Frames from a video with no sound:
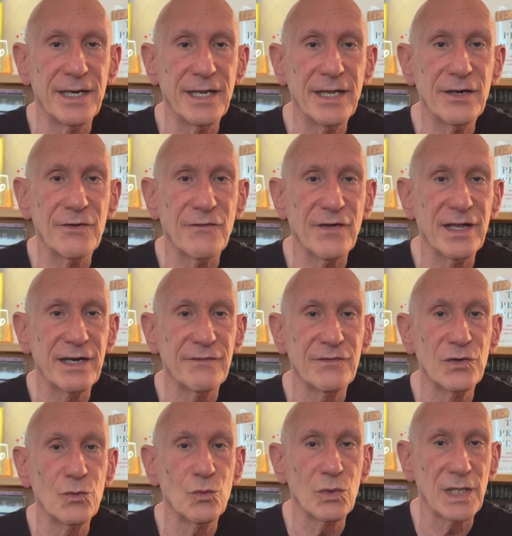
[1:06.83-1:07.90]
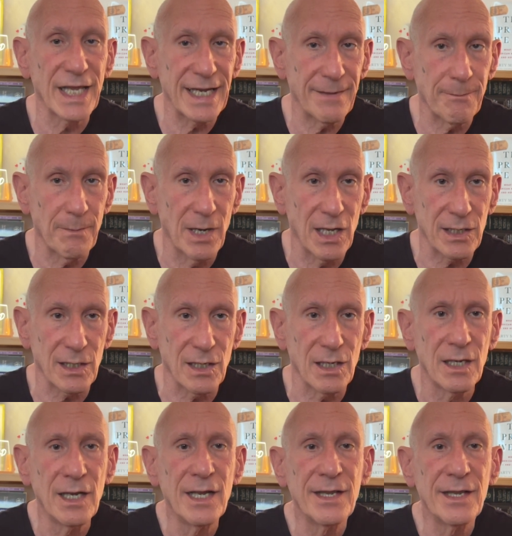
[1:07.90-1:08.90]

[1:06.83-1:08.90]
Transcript: innovative new lab model,